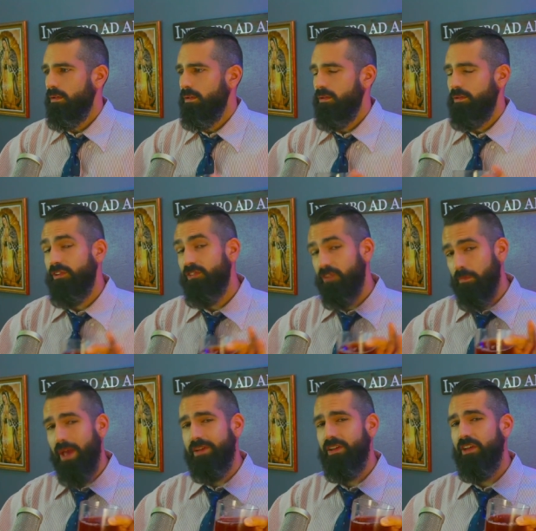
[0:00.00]
To
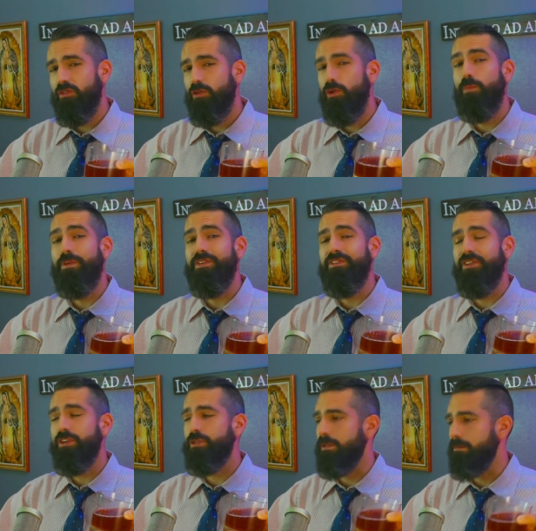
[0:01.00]
cement his new
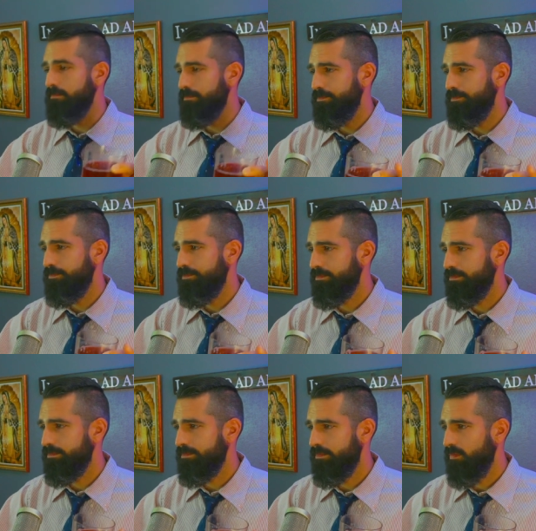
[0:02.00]
position,
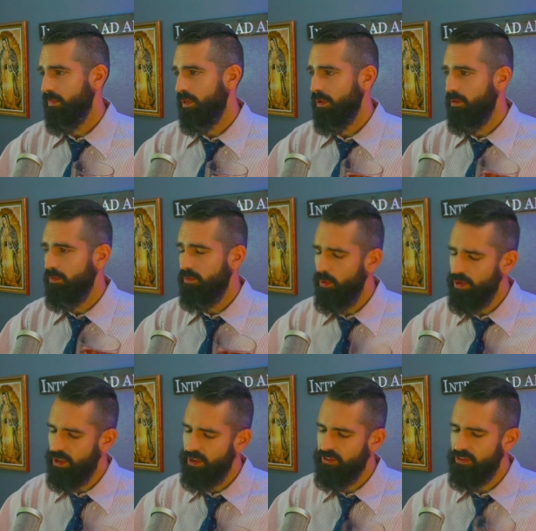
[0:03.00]

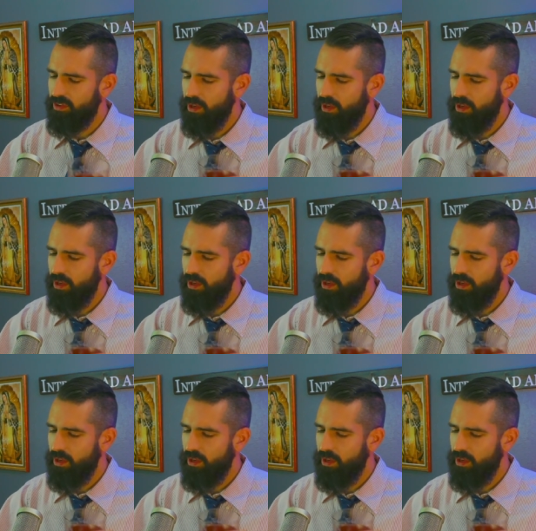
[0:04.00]
Photius